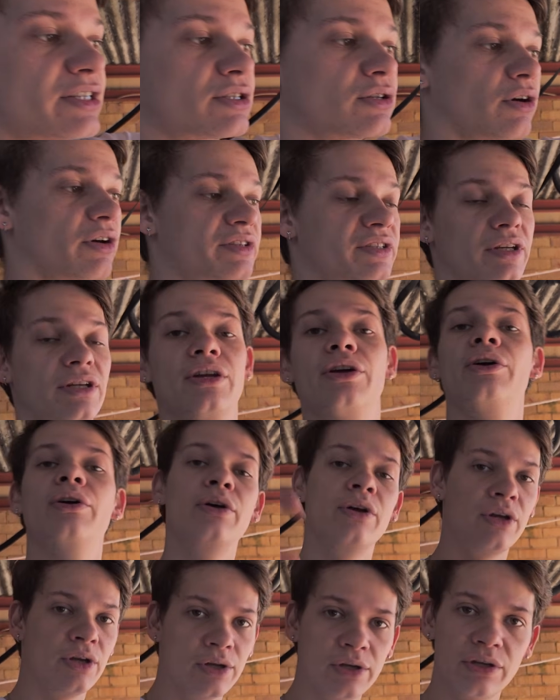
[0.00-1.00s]
started,
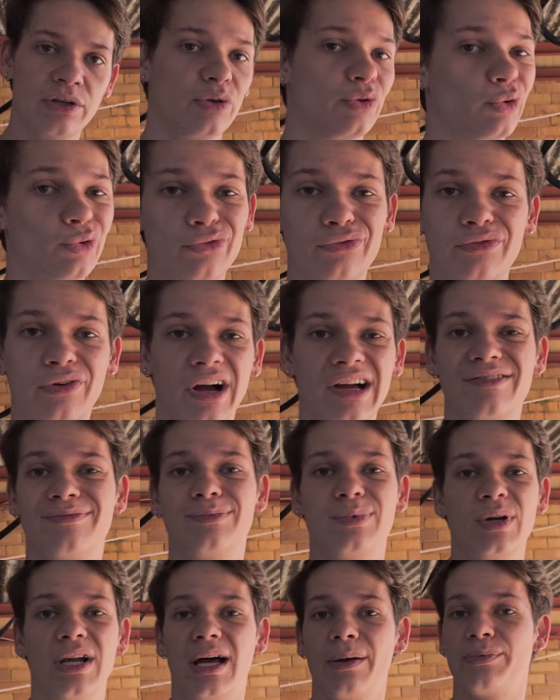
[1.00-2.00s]
you do 5
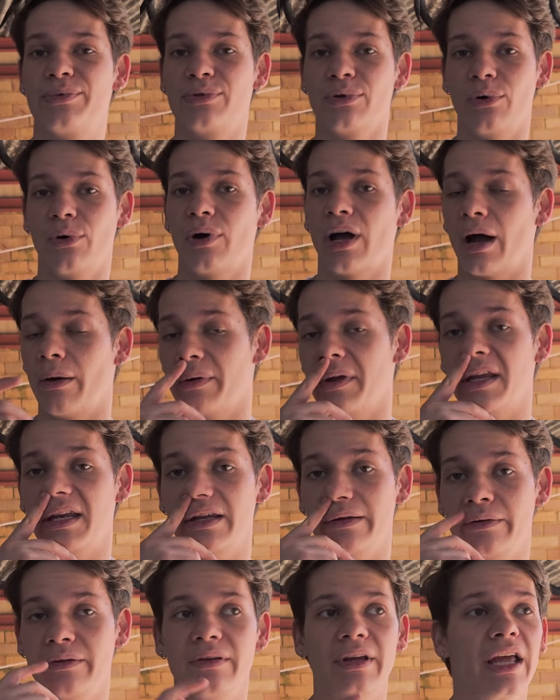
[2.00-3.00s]
pull-ups or how
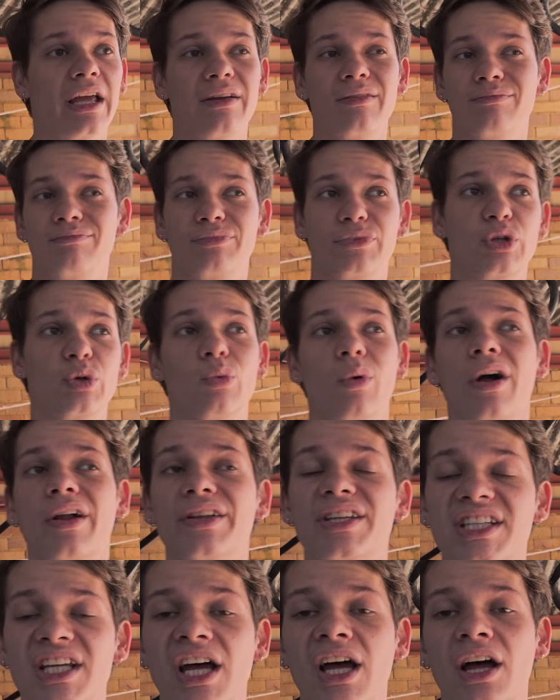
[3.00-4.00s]
many you
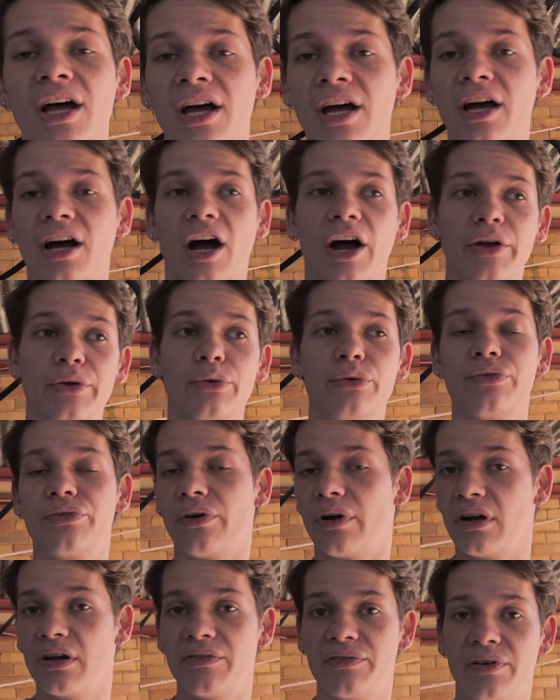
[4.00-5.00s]
want. I do
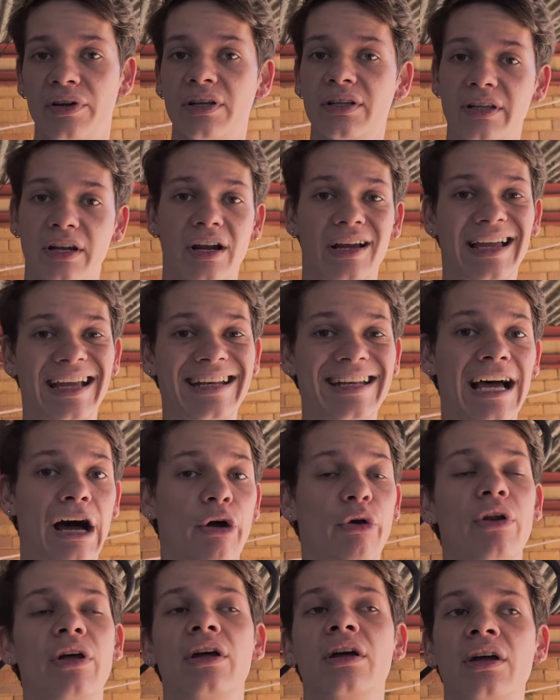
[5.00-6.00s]
5, then I get down.
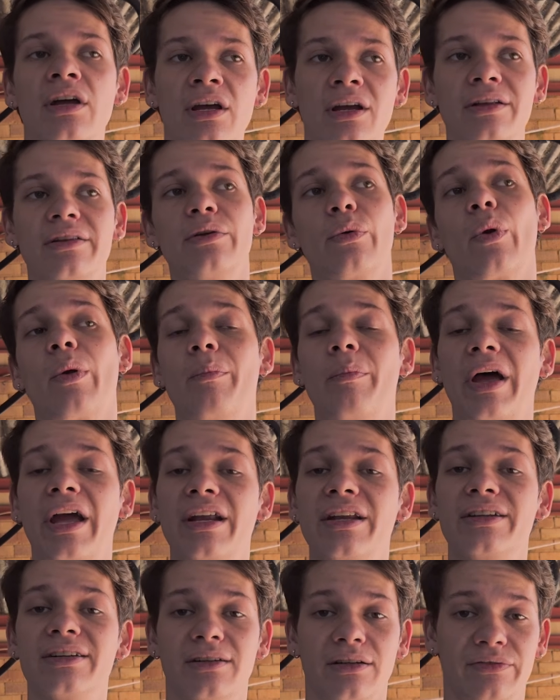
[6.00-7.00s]
The
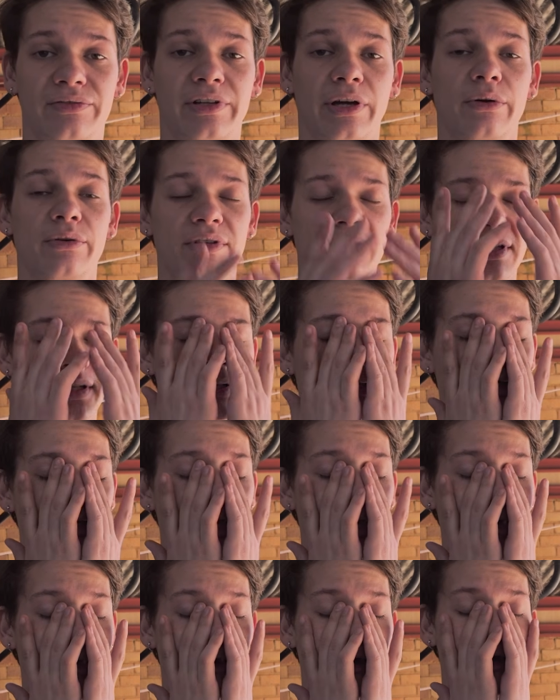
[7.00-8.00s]
remainder of those
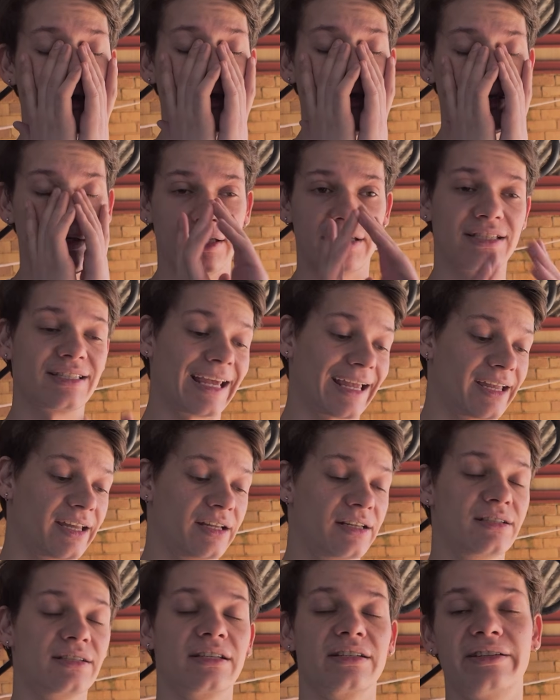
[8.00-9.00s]

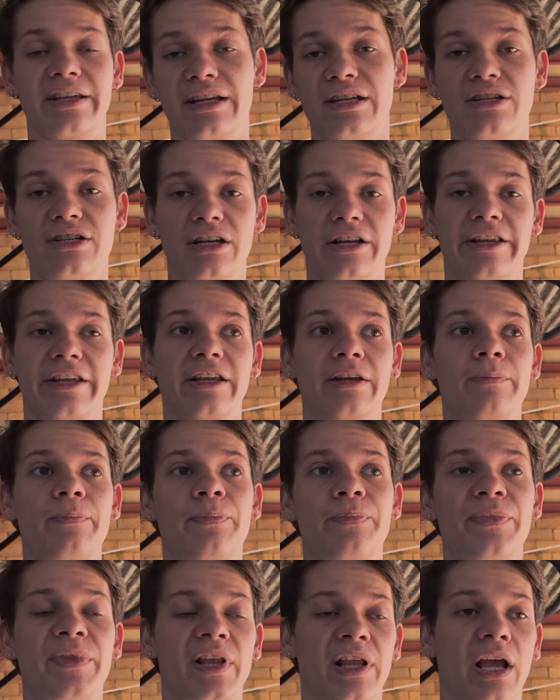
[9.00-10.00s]
seconds essentially
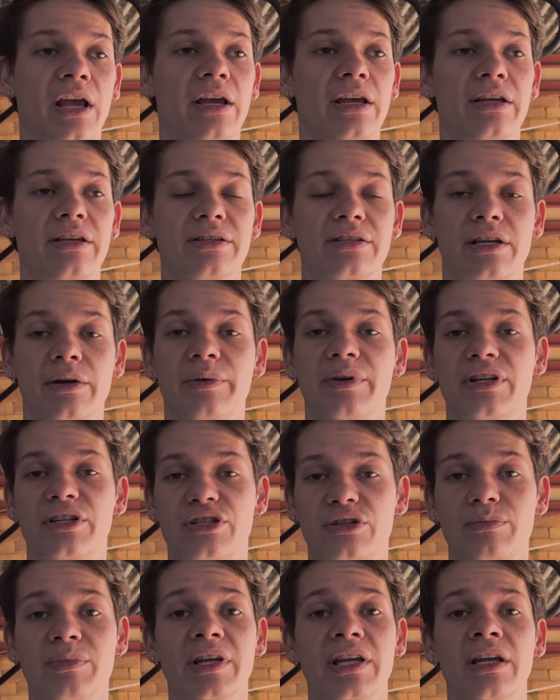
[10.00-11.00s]
is going
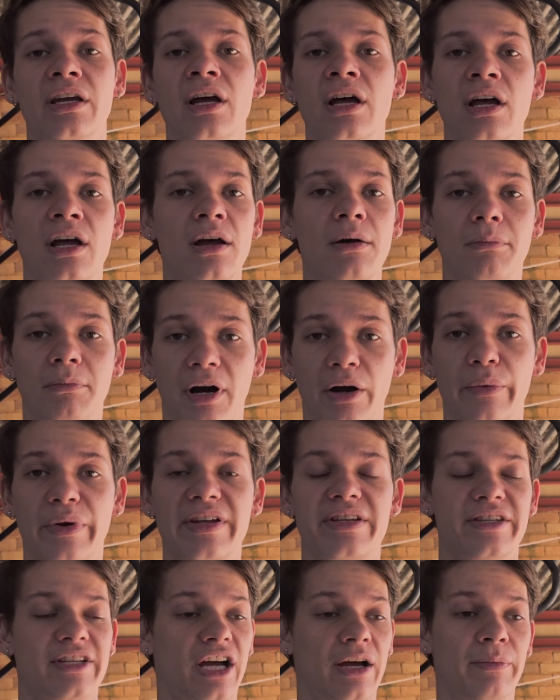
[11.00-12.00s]
to be my
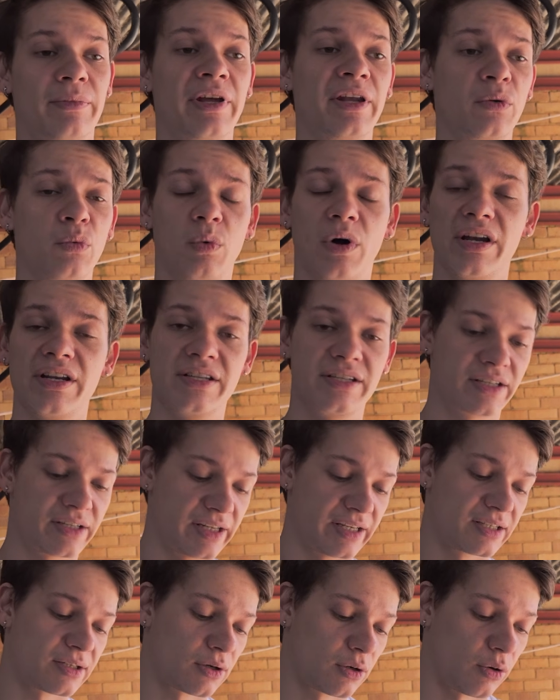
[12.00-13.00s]
rest time, and once
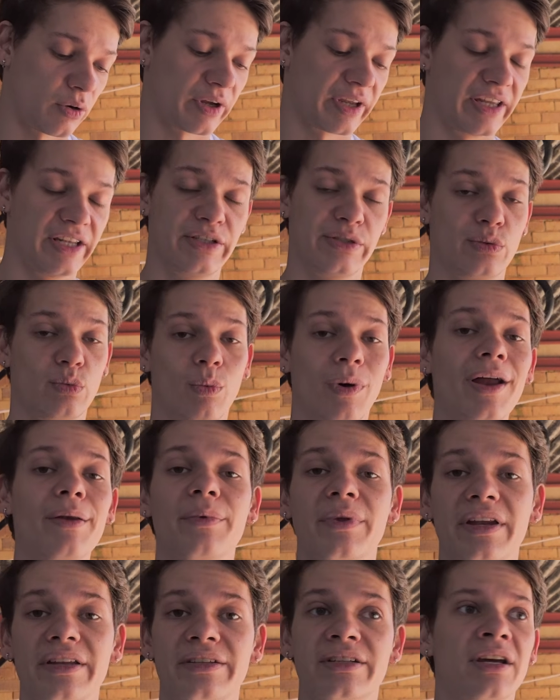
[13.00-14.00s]
this clock hits 1
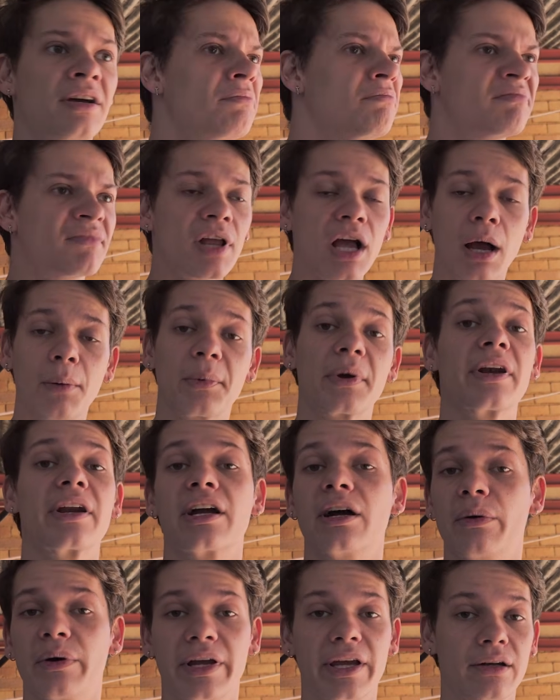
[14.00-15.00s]
minute, I'm gonna
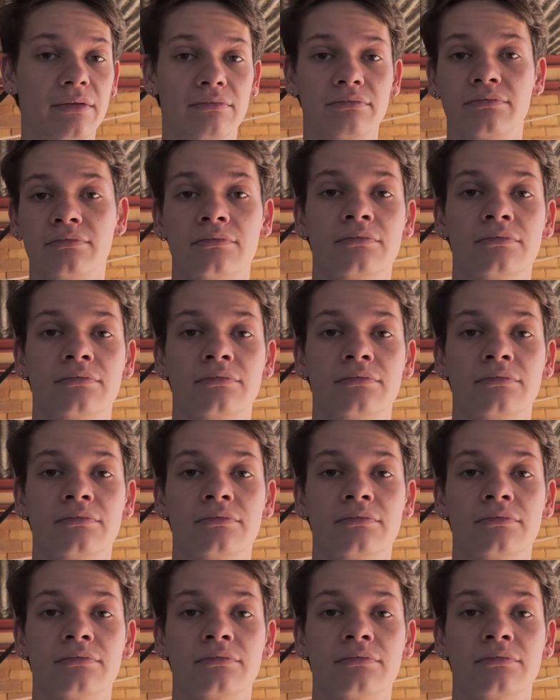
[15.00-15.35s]
go again.